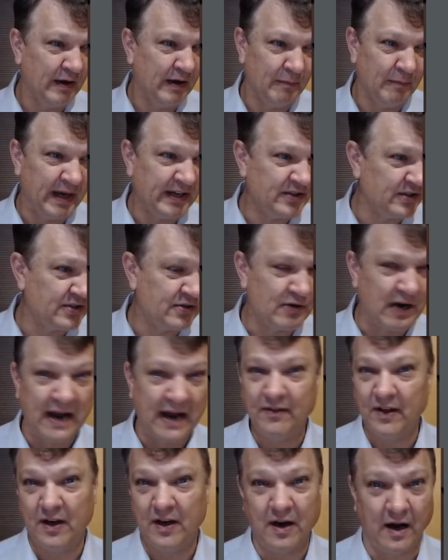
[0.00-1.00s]
might just
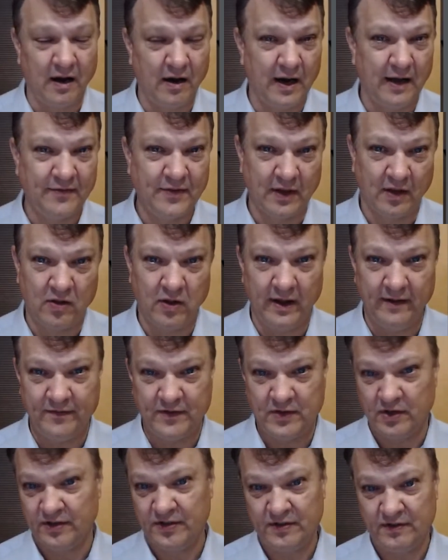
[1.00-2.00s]
drive the car off the
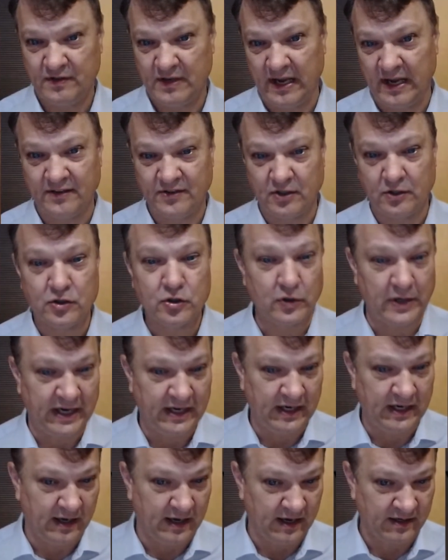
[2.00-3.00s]
cliff just as a
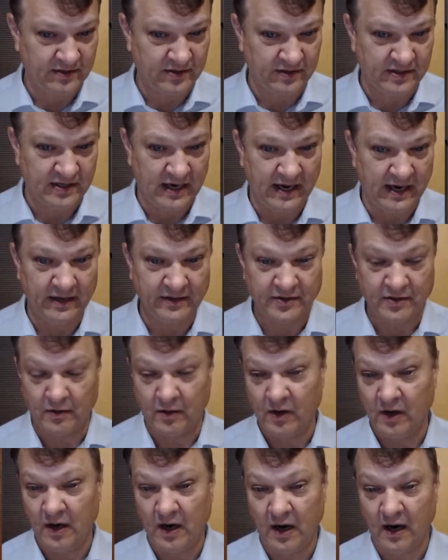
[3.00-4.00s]
training exercise?
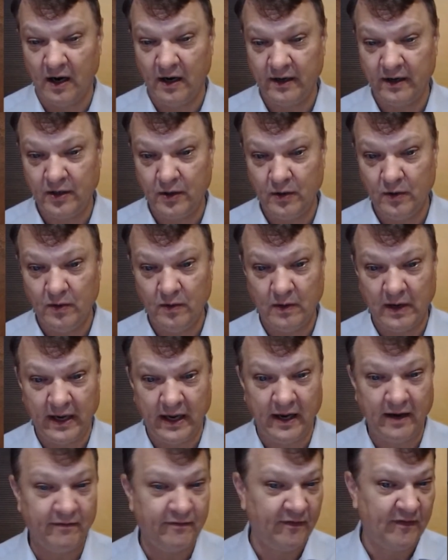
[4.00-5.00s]
Or are you
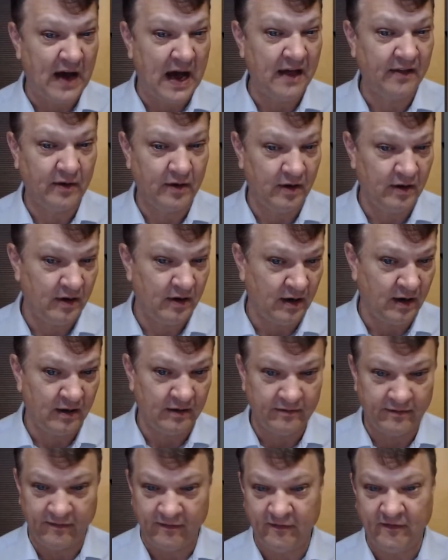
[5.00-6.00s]
a father
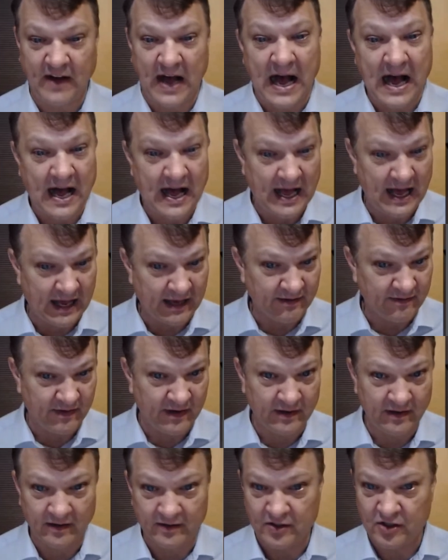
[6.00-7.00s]
of 5
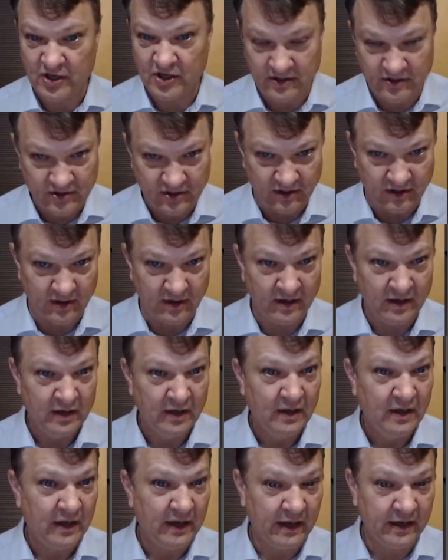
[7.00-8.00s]
and a teacher
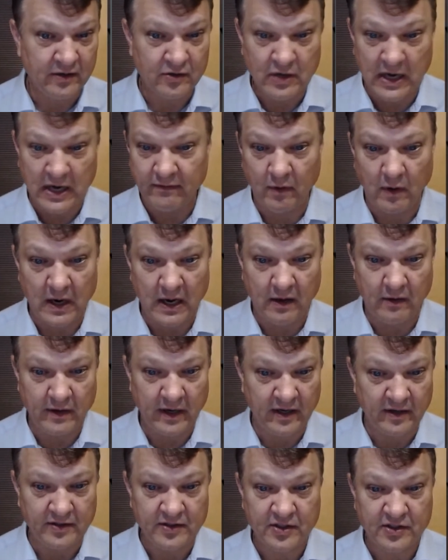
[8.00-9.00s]
and drive
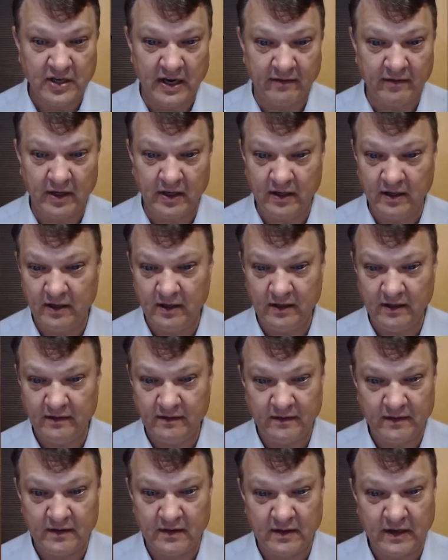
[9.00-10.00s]
around a
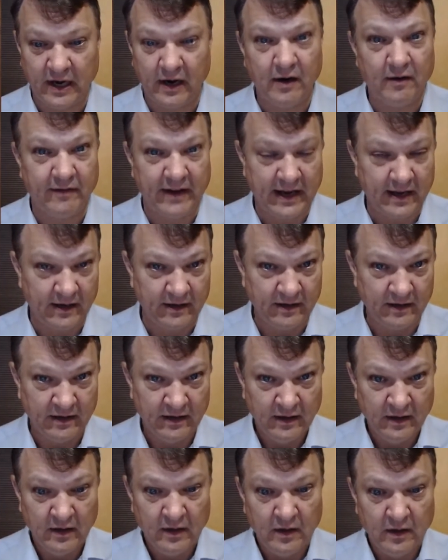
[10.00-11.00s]
Chevy Caravan,
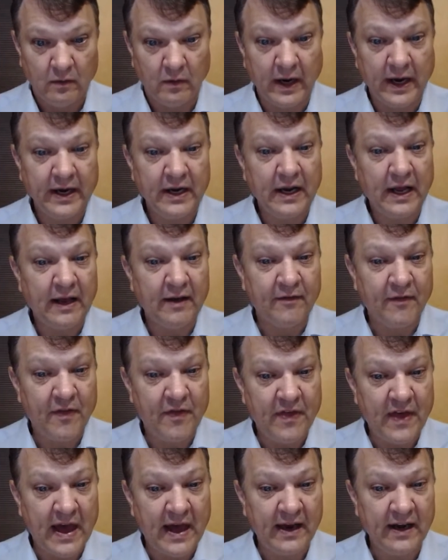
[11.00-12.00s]
right? If
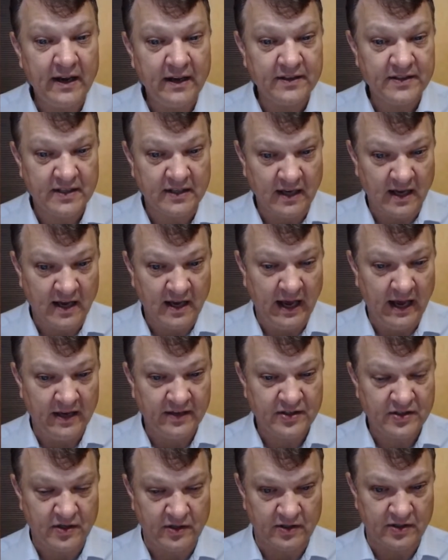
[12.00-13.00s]
that is the
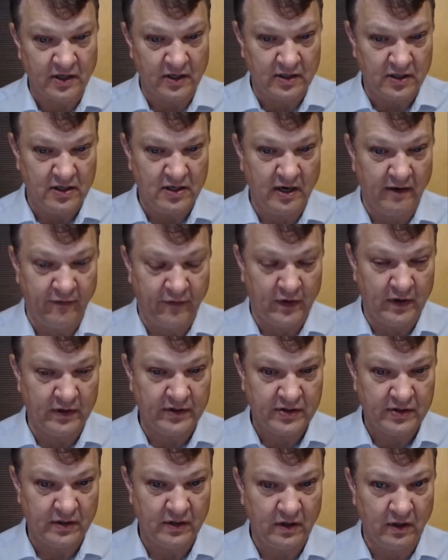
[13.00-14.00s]
case, there's a
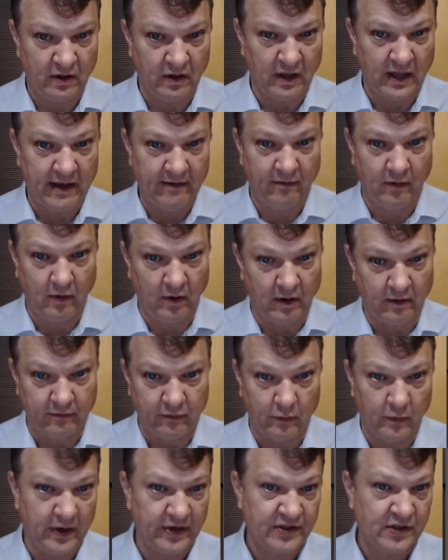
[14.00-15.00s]
different level
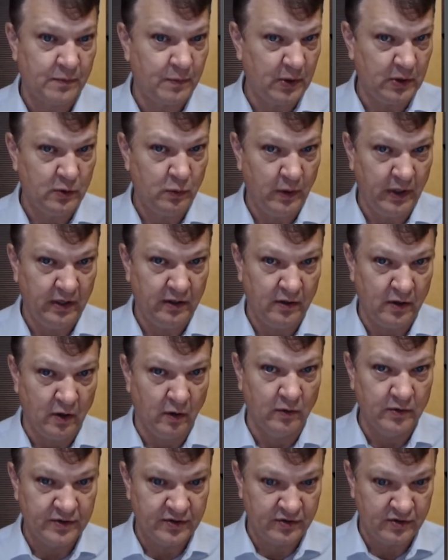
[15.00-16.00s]
of risk between
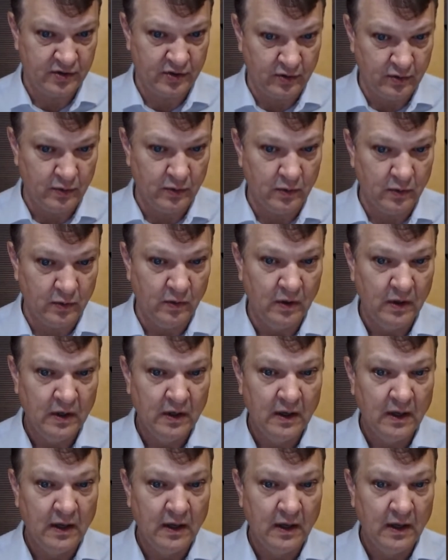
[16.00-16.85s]
those two